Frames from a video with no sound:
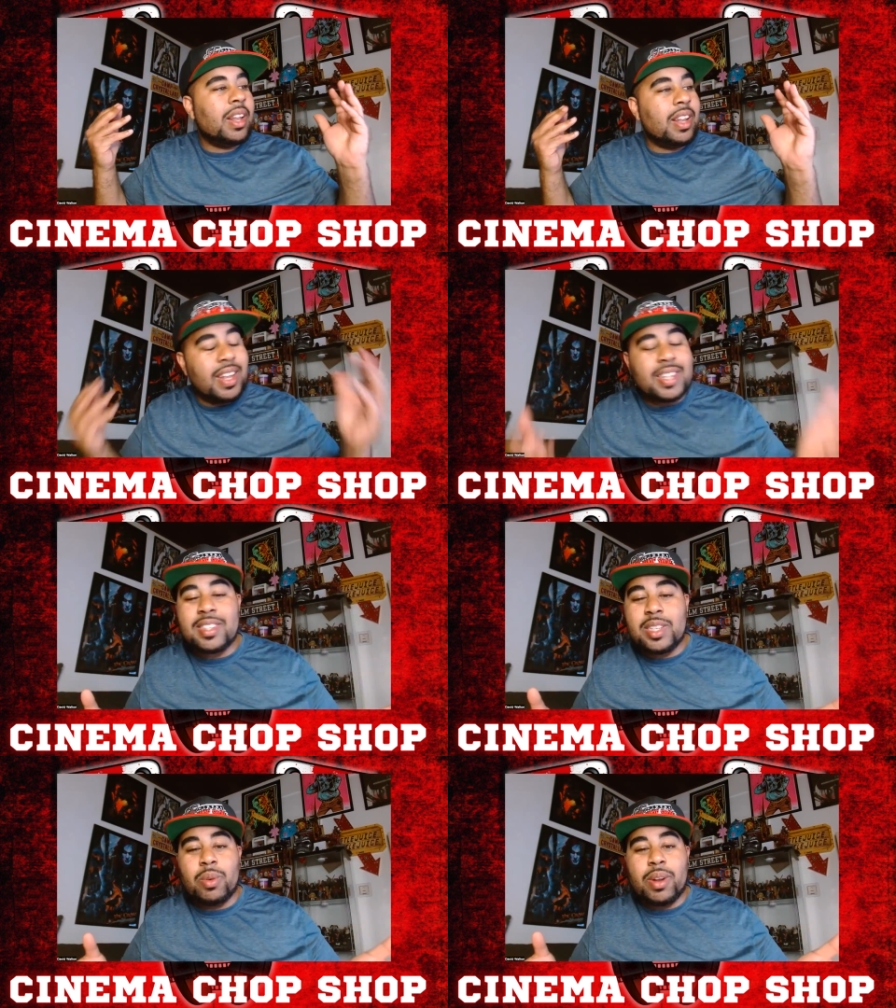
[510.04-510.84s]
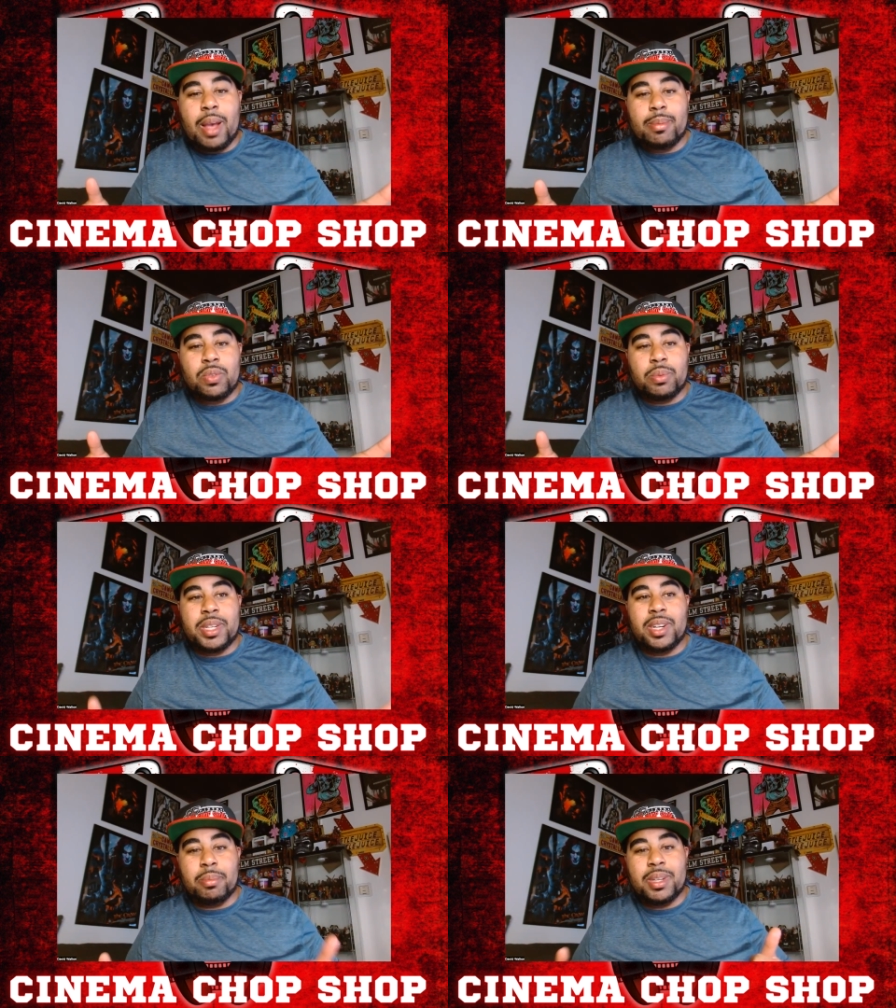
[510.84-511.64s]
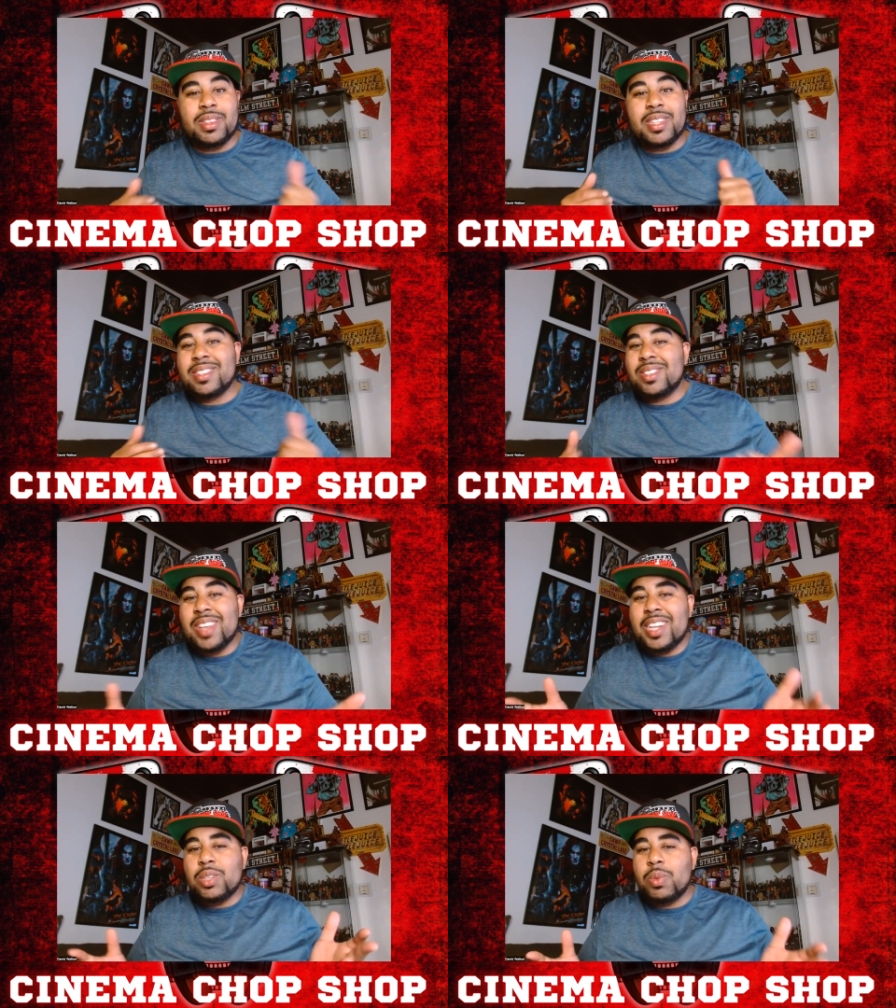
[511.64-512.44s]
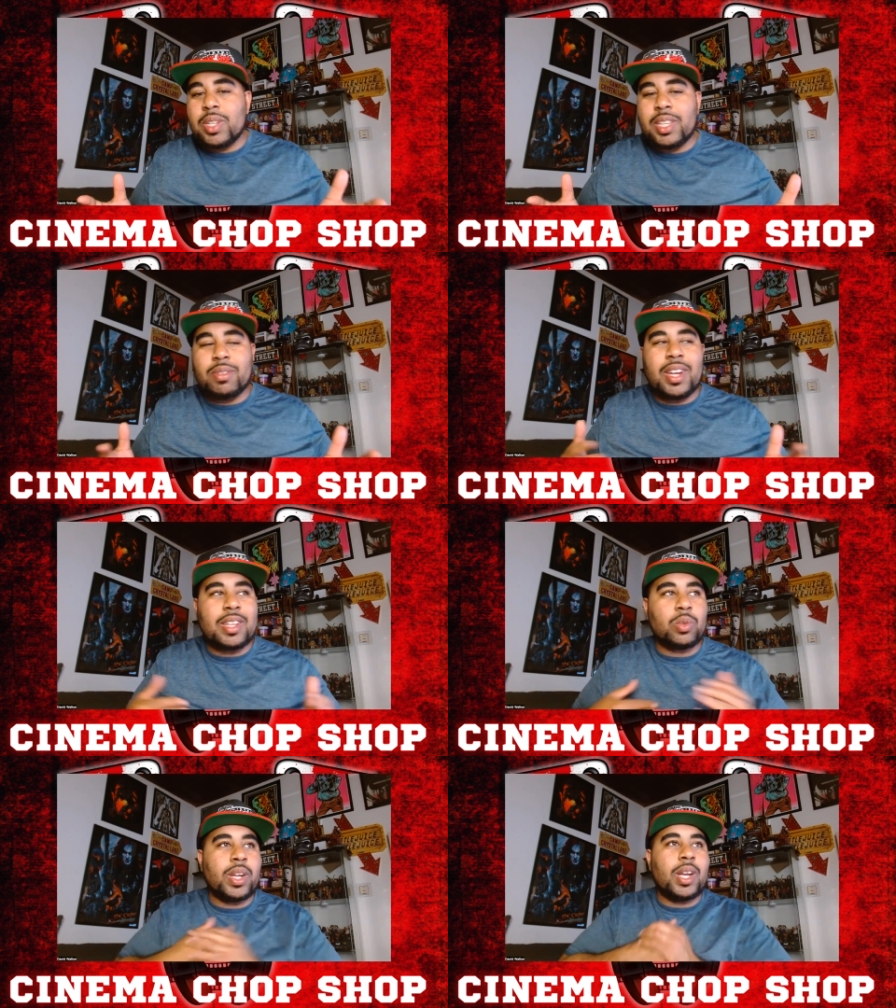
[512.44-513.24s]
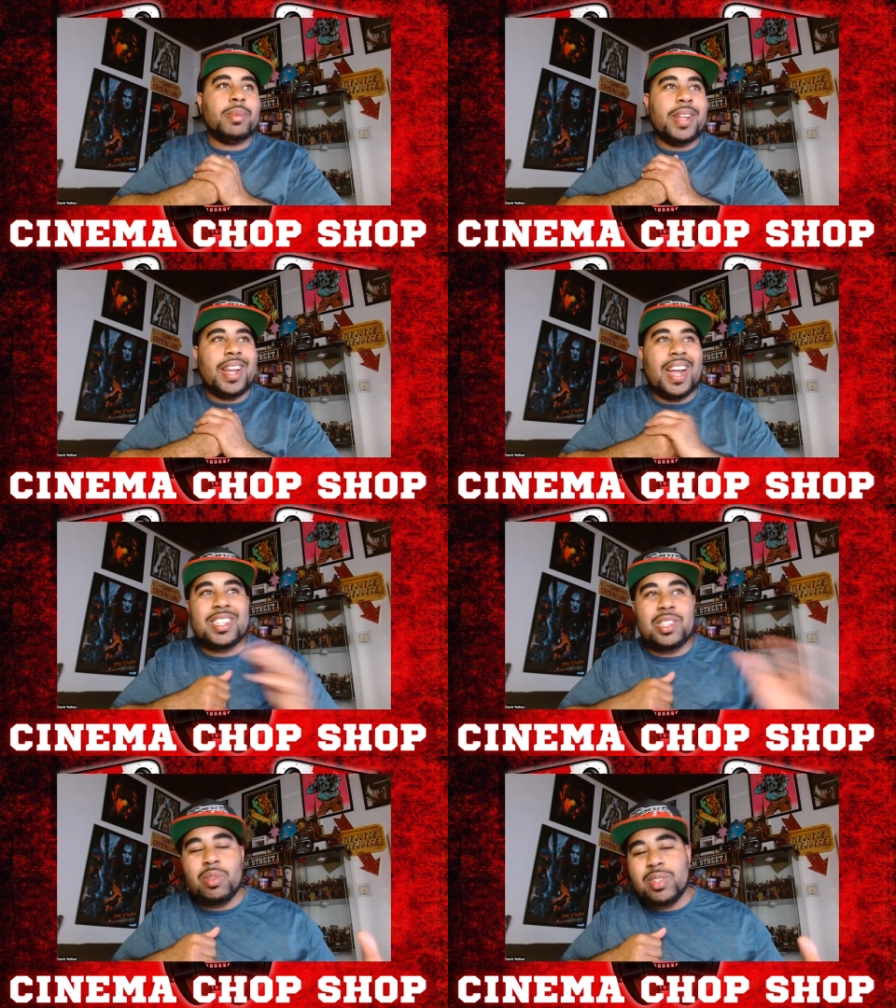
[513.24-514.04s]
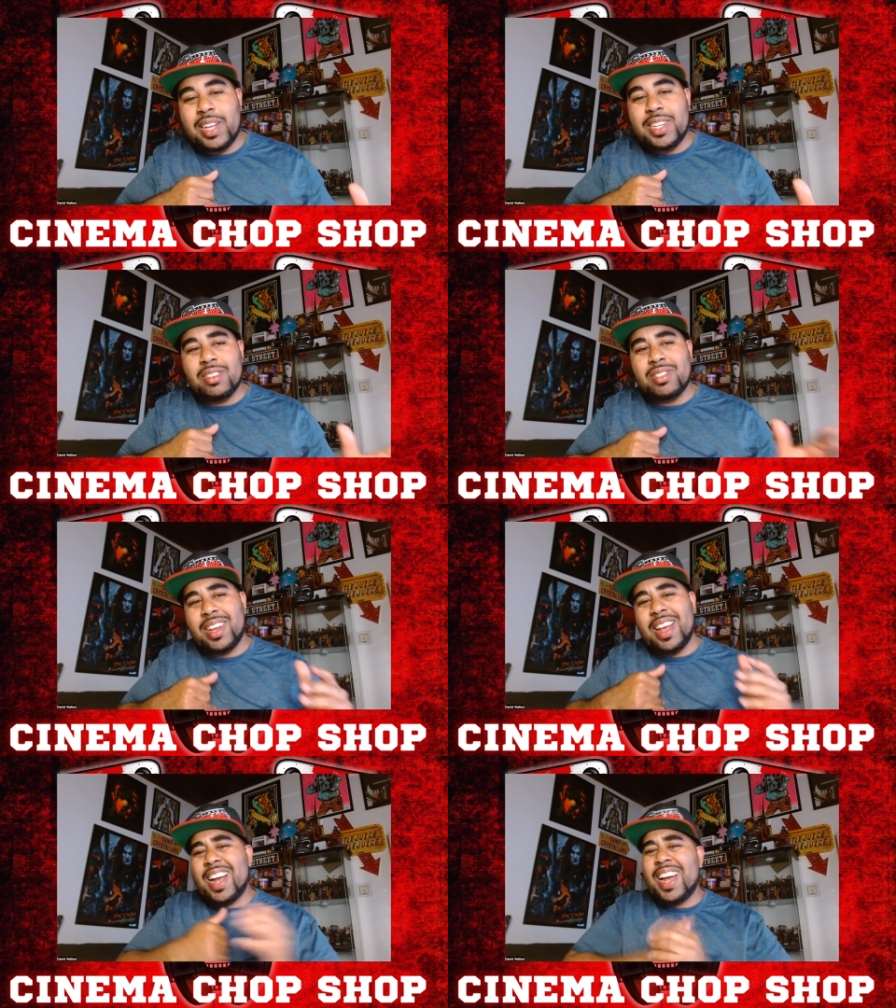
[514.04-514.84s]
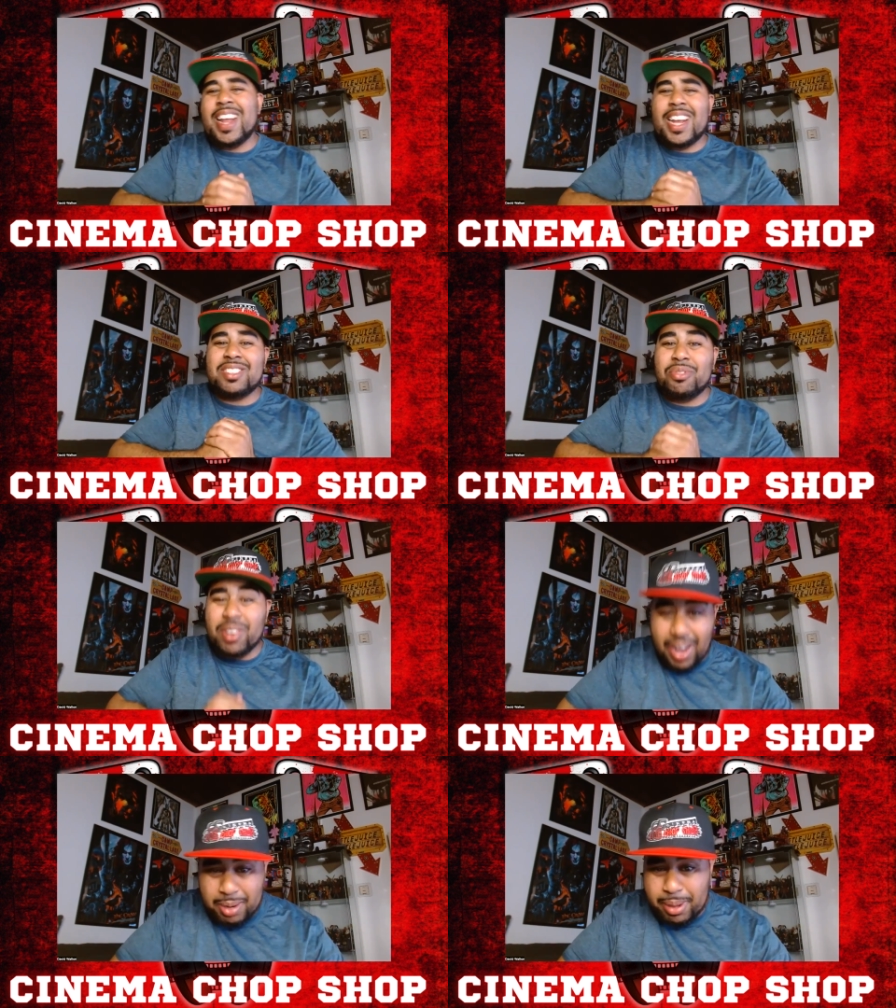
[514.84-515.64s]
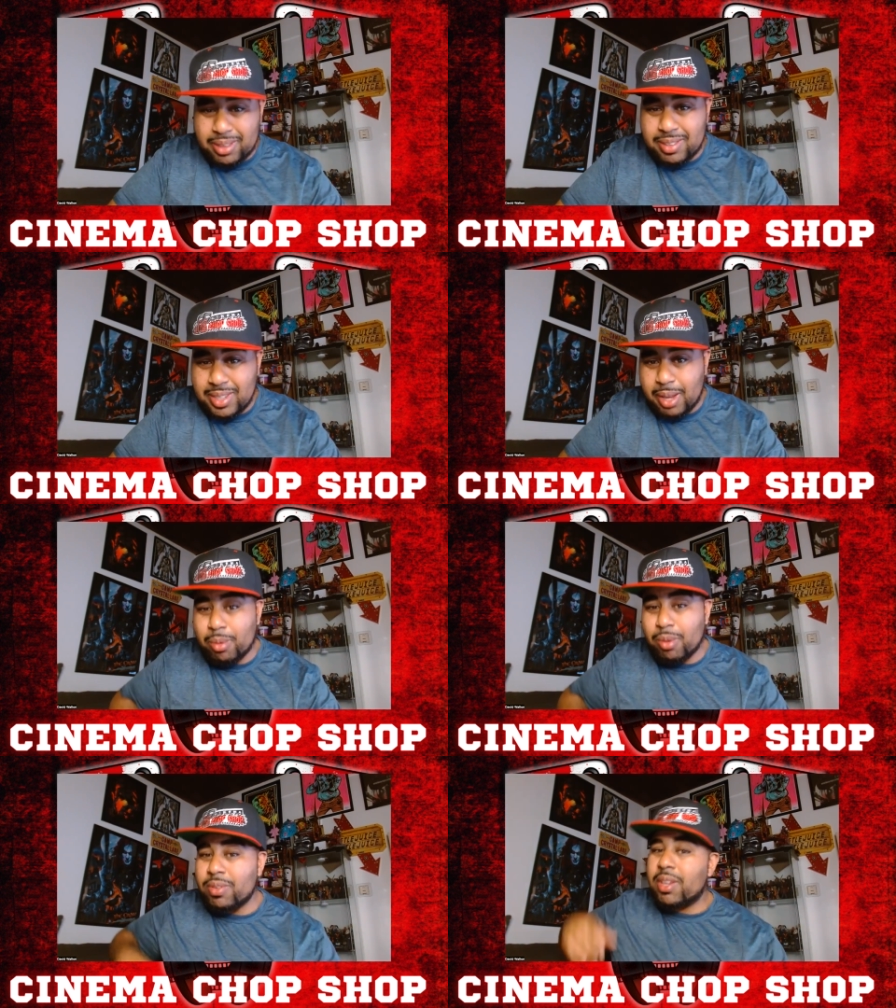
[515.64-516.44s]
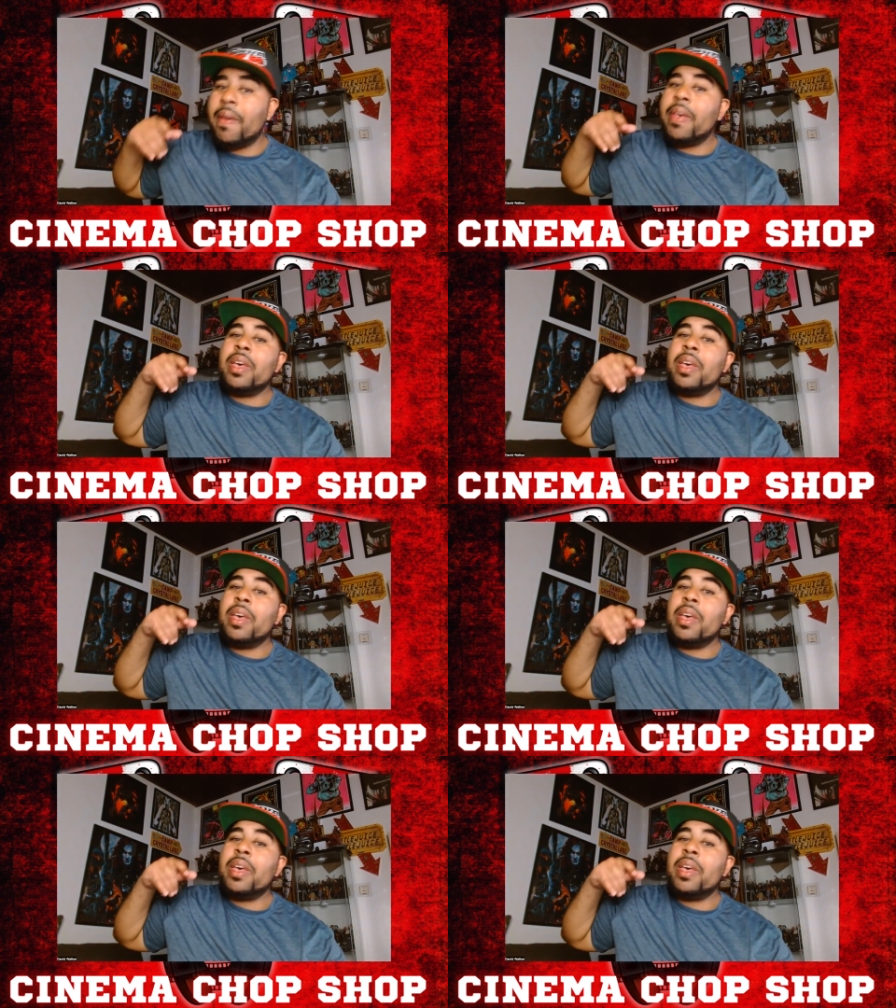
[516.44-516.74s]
let's see what happens from here. But this is, I just wanted to give you guys a quick update. I just noticed that yesterday. I kind of actually forgot about this damn movie.